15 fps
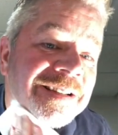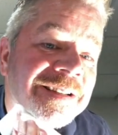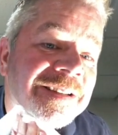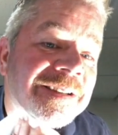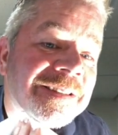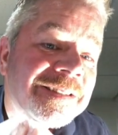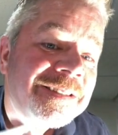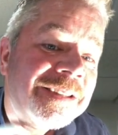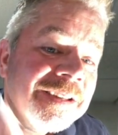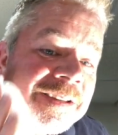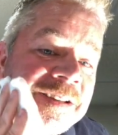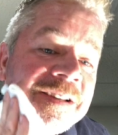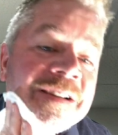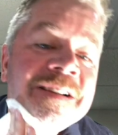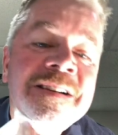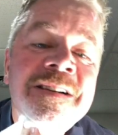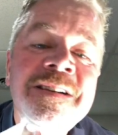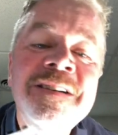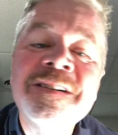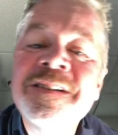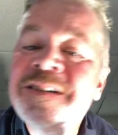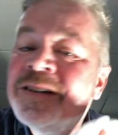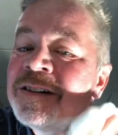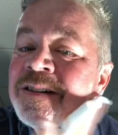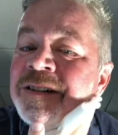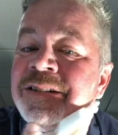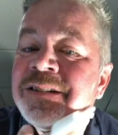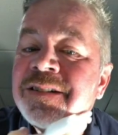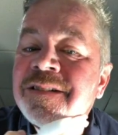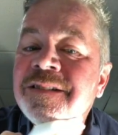You can see,
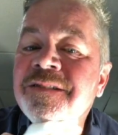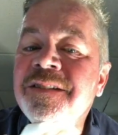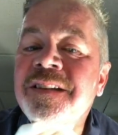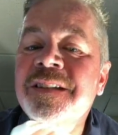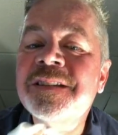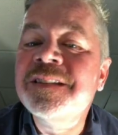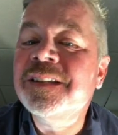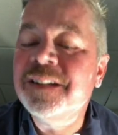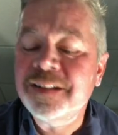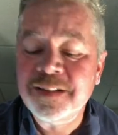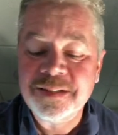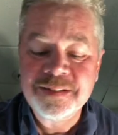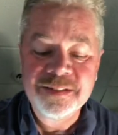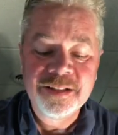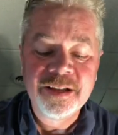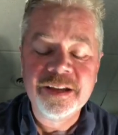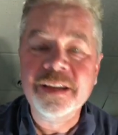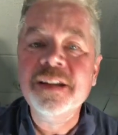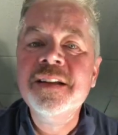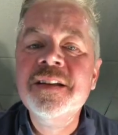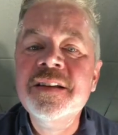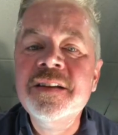I don't know if you can see it in this light,